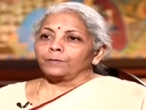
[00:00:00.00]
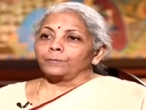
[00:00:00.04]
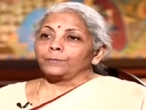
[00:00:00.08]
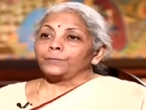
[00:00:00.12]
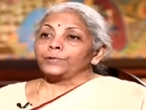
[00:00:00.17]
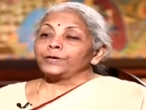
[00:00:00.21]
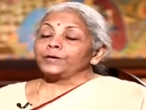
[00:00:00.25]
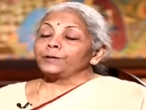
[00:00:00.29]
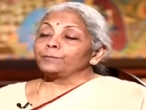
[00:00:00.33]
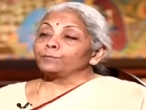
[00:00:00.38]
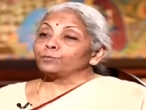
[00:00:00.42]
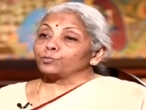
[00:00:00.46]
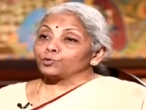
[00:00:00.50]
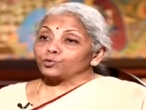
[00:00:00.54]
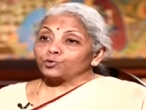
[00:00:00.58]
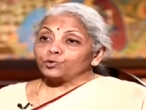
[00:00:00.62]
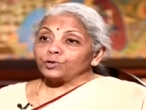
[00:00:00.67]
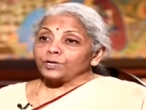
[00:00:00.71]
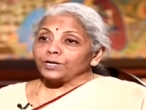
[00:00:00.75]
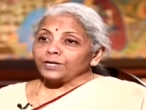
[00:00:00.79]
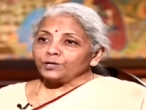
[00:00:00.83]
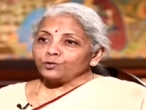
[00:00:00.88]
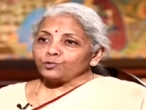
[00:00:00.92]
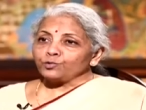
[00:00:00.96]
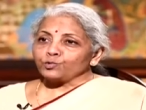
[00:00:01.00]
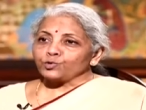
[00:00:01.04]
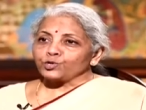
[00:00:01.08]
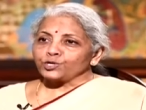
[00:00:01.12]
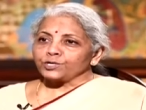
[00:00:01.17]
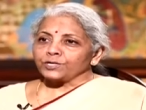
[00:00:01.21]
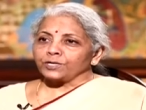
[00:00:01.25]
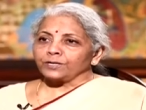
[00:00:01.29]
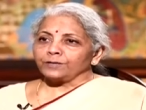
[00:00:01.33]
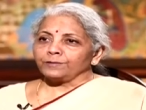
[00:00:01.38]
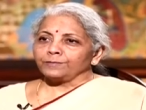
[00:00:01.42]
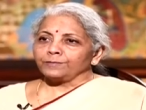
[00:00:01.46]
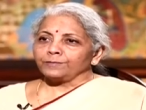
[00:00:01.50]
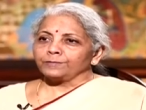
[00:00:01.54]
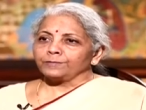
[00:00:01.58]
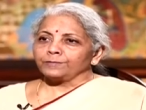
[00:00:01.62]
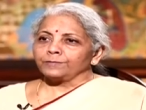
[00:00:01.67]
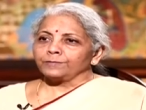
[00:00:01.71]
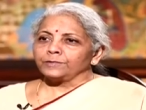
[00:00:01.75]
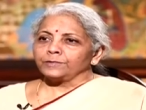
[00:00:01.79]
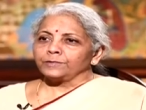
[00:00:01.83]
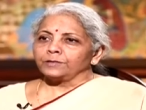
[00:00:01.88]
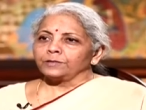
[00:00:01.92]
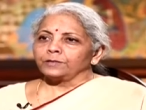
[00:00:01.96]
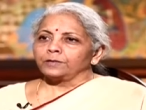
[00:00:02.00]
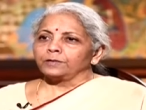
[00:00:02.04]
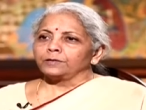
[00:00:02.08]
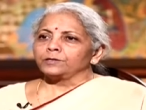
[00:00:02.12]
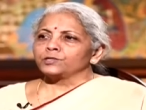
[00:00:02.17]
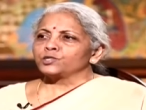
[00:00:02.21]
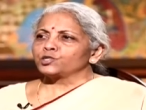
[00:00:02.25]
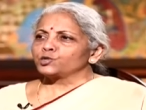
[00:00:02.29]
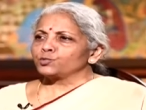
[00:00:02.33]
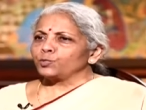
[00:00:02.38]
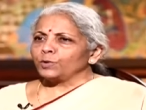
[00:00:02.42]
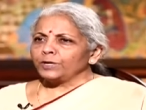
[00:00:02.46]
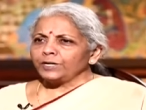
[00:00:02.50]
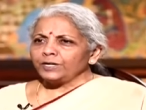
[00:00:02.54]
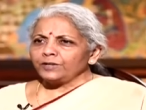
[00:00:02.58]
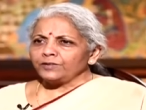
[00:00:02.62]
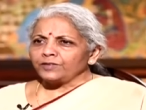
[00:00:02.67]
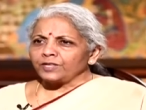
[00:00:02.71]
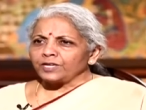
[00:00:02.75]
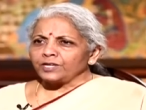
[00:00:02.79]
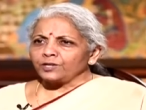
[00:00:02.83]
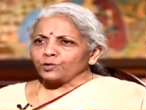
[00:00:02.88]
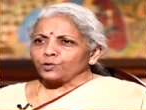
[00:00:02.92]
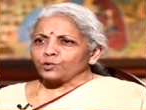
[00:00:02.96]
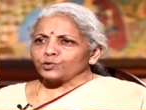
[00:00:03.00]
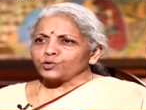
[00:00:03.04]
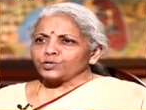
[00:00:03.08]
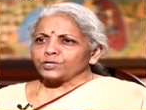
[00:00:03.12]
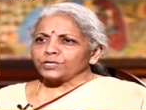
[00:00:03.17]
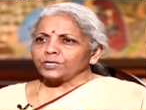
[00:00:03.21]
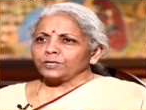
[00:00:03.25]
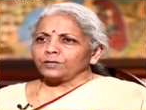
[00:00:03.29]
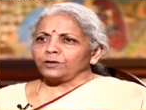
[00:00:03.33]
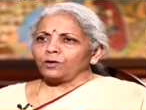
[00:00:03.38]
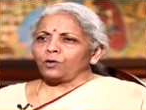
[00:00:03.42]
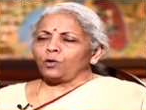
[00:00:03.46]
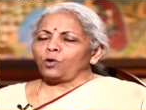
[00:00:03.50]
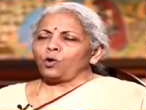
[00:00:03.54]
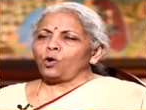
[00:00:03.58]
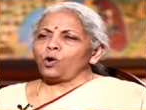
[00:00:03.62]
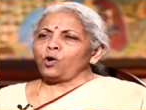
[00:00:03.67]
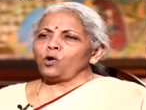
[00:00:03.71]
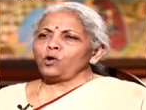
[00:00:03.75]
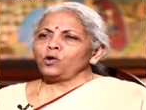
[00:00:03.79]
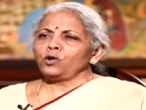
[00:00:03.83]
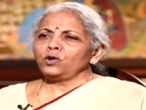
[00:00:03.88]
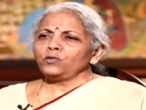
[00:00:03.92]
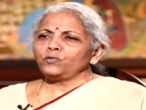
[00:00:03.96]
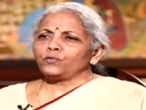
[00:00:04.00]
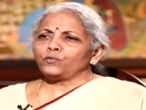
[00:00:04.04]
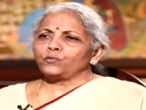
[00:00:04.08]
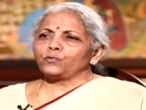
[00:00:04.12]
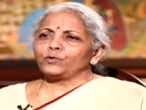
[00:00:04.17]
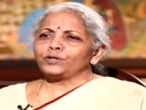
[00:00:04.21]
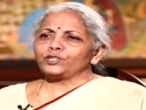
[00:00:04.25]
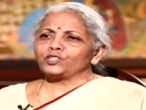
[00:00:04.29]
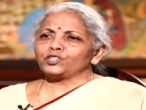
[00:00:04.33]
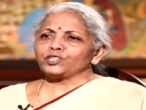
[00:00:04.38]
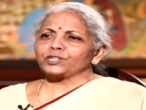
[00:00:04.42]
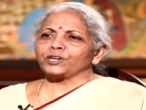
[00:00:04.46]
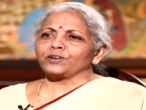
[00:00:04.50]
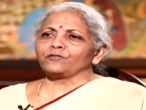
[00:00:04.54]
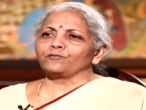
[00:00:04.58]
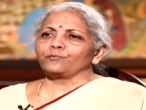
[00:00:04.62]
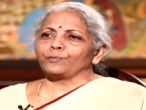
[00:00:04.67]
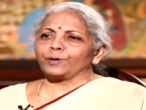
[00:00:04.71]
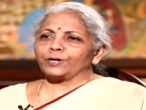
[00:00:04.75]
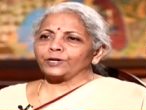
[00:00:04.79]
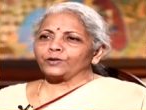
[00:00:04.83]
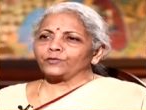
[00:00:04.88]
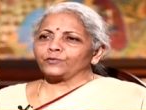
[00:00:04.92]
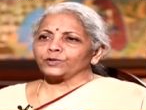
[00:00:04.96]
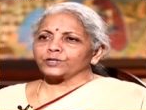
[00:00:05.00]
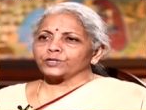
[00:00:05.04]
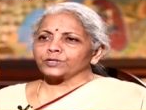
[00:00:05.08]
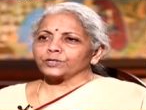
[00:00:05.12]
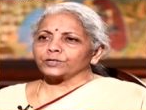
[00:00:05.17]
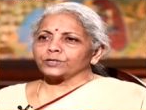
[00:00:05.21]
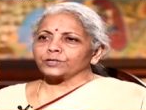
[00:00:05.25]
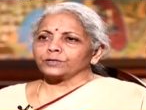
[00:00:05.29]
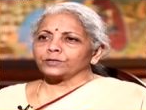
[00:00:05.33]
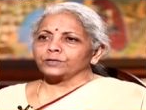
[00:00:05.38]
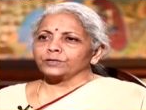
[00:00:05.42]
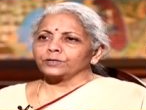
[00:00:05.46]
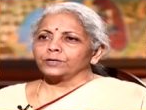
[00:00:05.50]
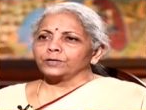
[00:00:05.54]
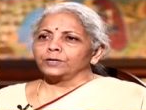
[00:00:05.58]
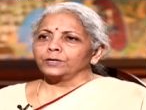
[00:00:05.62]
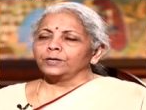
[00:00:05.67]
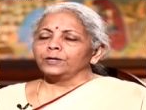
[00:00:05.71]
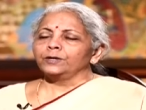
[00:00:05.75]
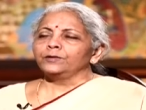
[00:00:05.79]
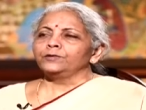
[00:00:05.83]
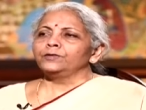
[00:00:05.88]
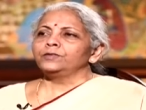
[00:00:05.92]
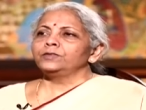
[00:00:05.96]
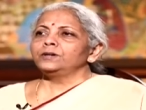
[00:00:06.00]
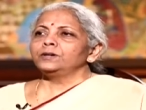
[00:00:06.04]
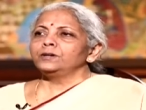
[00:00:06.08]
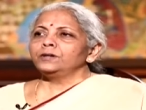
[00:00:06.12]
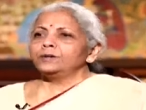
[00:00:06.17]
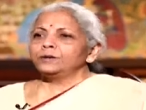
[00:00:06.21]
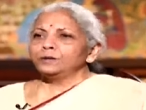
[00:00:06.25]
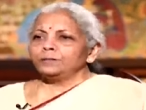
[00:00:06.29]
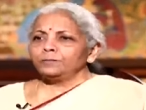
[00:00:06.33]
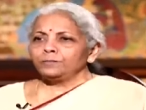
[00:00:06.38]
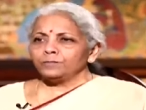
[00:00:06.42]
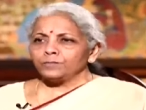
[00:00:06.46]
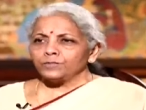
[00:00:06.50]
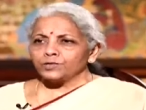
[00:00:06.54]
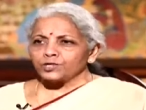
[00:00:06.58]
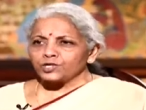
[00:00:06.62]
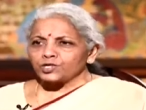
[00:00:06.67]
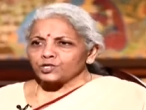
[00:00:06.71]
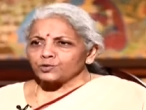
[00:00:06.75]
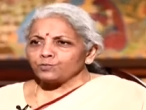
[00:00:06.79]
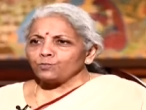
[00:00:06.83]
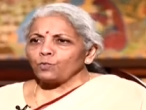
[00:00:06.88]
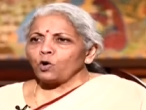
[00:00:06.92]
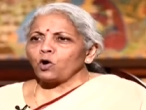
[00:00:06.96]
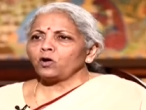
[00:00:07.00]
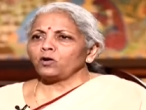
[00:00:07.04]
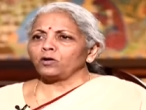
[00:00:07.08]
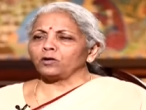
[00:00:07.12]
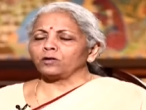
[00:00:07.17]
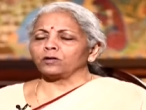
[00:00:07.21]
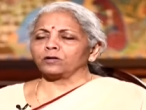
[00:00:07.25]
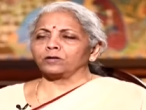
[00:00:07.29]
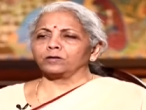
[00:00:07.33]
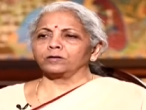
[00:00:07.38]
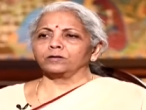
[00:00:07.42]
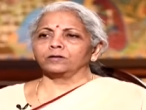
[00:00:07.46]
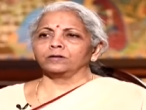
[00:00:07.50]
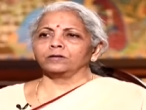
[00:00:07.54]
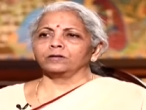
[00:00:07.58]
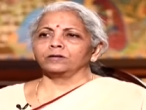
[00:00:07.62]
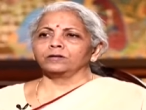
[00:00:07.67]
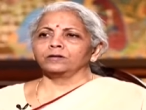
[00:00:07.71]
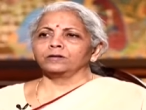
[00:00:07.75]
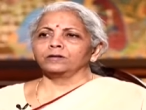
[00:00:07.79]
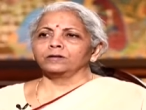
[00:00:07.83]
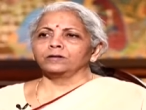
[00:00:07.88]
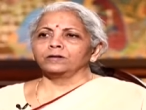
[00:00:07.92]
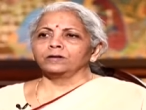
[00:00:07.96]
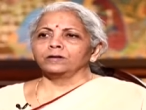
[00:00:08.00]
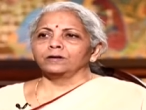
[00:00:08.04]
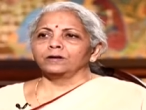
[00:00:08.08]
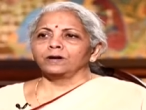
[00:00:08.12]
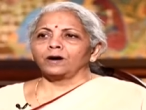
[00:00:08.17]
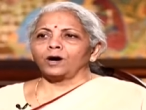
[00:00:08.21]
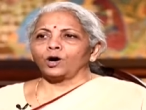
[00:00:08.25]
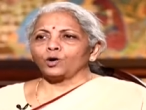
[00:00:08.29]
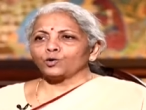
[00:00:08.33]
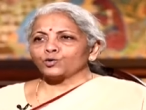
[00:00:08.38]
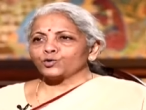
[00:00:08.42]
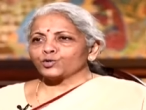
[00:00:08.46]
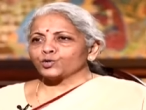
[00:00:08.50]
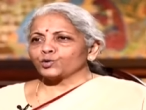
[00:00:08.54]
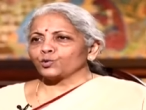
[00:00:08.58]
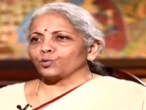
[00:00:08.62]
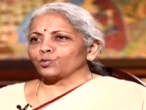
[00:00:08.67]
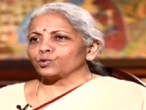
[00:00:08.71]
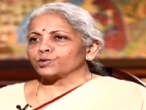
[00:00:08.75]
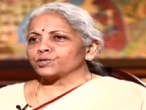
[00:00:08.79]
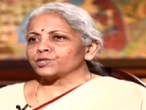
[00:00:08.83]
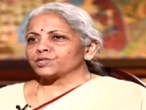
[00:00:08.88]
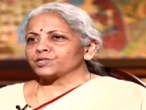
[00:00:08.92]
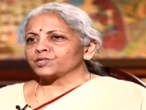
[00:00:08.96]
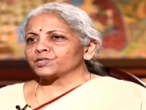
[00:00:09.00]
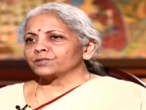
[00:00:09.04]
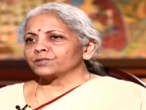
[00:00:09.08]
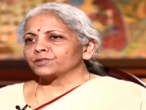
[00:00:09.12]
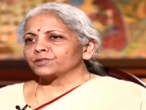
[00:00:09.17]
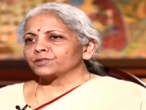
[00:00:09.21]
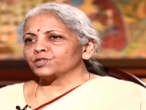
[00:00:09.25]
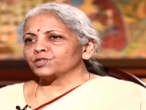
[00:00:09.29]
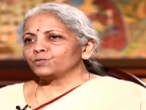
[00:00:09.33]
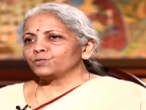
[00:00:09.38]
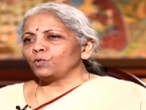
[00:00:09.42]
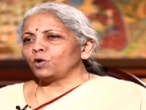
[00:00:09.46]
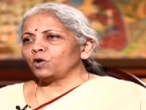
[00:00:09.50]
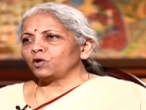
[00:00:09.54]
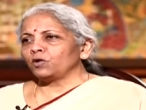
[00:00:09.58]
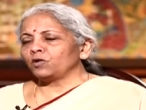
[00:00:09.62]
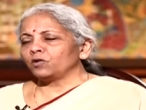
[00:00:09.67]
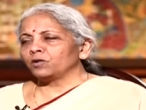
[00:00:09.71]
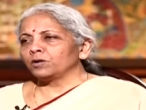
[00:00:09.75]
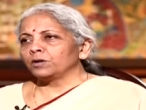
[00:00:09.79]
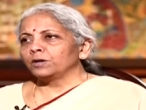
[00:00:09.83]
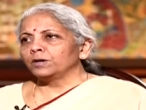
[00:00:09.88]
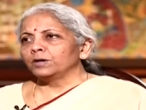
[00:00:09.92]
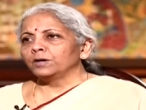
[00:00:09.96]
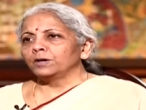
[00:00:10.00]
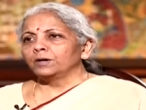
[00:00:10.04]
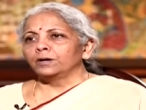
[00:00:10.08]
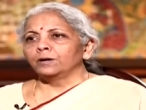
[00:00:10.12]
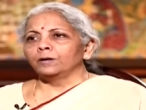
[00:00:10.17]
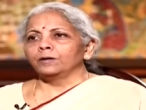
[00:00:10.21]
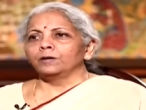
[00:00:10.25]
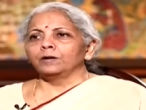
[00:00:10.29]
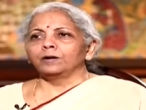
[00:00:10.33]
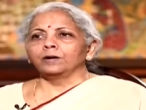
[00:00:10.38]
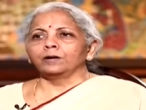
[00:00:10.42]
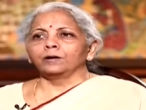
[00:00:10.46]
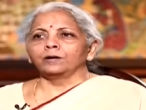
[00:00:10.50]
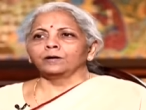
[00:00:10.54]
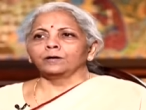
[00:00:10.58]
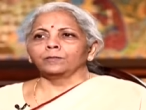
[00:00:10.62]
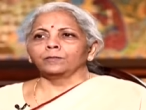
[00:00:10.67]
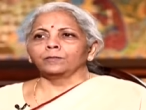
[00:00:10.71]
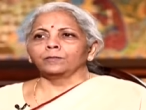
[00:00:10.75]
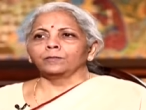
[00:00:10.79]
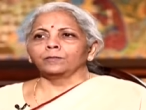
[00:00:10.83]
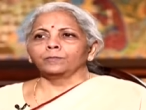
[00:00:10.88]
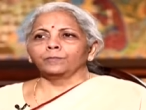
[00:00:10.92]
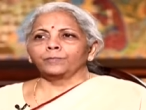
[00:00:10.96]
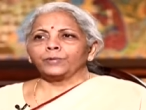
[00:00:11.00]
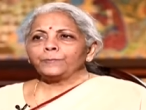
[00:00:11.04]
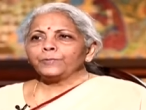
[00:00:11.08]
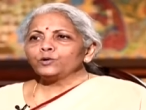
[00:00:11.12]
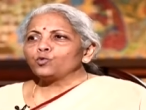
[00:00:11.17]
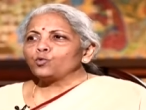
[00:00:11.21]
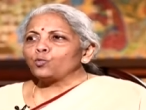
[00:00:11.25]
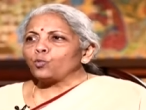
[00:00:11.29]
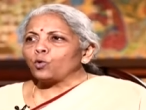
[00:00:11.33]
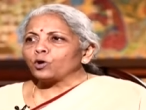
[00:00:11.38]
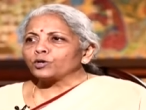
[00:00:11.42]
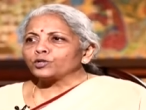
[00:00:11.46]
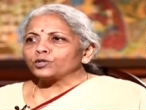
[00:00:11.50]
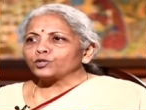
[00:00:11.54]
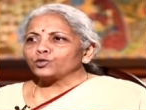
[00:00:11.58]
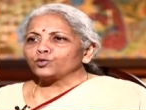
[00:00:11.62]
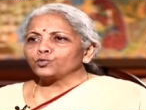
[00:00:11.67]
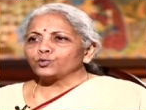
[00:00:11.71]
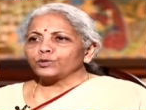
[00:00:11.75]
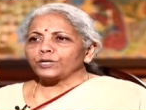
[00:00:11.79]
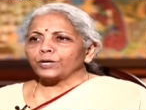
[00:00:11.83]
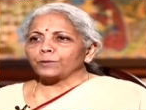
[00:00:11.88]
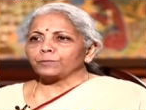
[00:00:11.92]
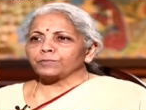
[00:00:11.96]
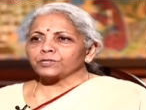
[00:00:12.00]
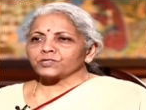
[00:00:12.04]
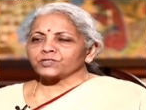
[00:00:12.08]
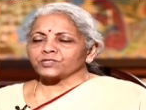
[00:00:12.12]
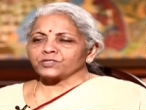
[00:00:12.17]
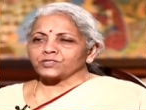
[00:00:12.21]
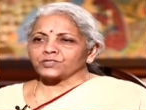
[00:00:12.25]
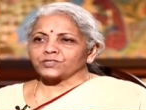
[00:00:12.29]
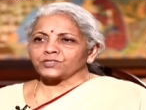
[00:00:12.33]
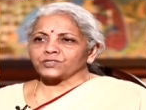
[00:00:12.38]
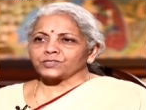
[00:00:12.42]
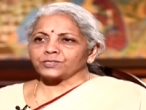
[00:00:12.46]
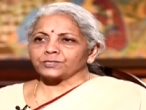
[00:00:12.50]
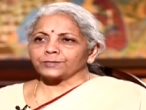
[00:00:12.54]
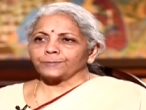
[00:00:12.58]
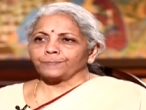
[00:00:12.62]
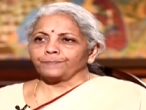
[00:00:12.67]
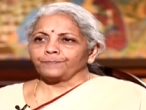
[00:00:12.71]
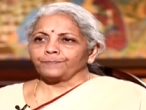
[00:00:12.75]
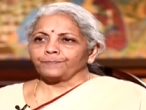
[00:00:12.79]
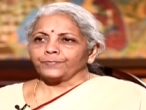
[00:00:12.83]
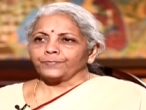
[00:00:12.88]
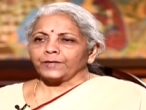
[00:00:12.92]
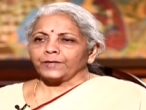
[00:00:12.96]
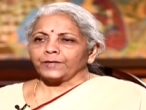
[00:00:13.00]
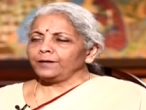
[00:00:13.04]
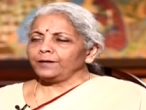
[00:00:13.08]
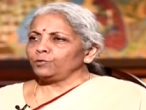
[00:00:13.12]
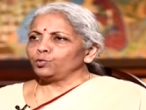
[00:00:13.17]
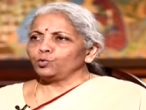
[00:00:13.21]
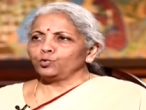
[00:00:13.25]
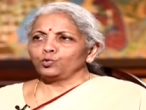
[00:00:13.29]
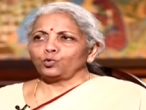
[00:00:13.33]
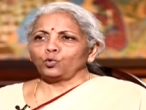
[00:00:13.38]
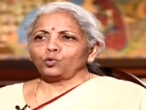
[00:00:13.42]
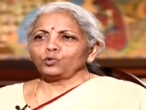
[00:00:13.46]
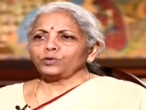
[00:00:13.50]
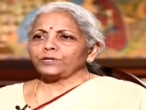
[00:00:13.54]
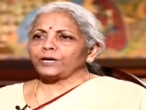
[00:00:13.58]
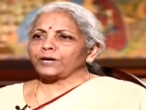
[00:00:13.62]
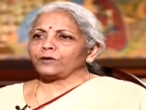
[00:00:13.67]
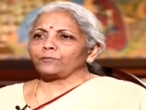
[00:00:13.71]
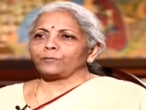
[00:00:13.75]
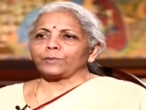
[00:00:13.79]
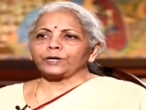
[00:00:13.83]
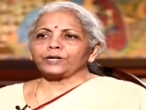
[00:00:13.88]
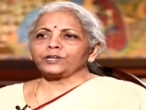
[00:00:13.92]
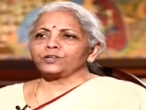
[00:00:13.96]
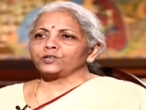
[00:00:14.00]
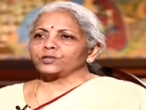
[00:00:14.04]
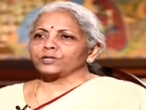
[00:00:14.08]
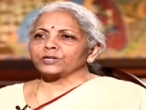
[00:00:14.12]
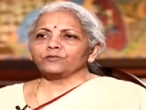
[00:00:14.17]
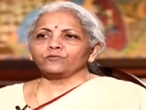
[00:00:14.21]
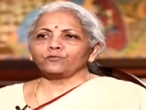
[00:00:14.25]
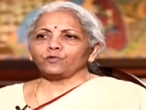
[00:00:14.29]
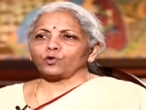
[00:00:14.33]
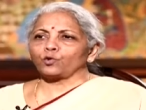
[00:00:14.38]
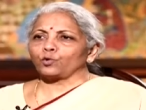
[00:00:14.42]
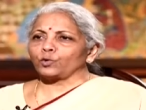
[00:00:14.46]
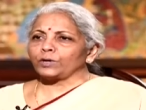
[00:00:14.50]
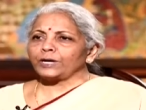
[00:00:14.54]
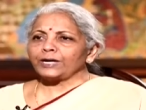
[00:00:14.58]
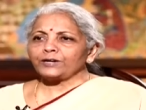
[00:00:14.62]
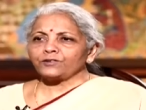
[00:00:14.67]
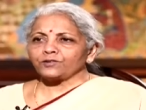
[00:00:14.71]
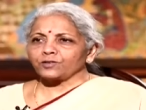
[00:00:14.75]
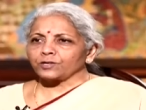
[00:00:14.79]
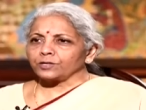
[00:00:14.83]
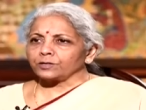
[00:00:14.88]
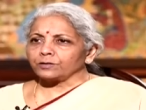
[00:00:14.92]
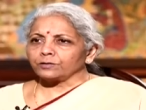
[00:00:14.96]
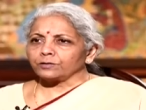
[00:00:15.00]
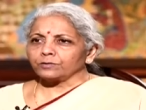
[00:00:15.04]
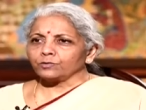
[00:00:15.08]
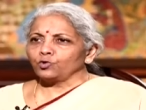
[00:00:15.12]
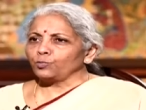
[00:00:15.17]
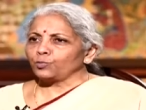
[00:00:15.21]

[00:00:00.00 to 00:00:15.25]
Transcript: PM Mudra Yojana, Swanidhi Yojana, all of which have benefited the small households, small uh, people who want to do their business and who don't have money to give for collateral, no